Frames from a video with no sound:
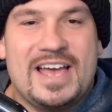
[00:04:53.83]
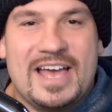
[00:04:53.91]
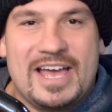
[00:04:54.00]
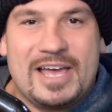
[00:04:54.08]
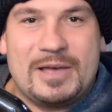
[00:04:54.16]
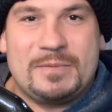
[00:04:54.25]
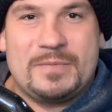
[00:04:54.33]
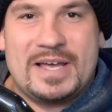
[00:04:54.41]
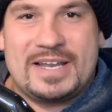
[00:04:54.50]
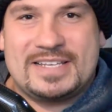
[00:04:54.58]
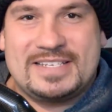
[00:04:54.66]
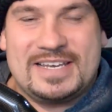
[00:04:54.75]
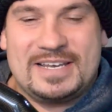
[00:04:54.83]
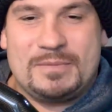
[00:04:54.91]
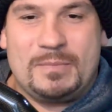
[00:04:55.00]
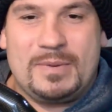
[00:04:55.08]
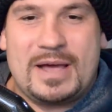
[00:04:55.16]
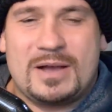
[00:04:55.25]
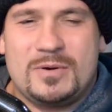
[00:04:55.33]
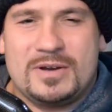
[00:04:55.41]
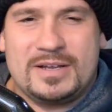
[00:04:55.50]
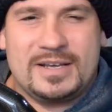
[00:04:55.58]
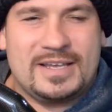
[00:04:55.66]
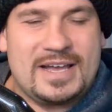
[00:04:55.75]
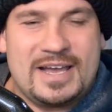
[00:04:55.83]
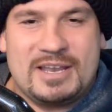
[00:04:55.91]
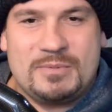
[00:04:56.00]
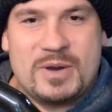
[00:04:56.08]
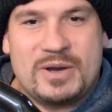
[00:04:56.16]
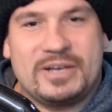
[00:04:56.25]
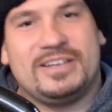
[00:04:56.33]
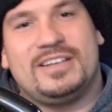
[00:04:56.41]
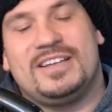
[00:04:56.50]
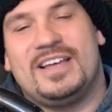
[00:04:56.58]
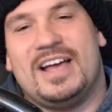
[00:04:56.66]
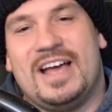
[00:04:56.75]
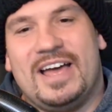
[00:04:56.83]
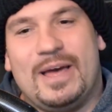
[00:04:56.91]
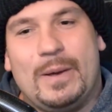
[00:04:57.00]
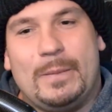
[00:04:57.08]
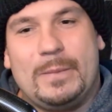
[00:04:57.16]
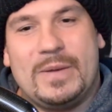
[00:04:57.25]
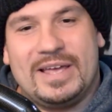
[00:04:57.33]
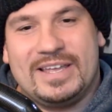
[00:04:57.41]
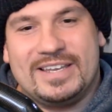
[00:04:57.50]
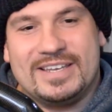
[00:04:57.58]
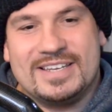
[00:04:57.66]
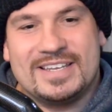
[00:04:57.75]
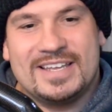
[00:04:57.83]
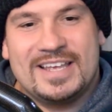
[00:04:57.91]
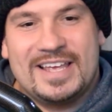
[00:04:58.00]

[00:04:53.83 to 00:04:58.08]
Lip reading: and I seen a black one, a guy in America, and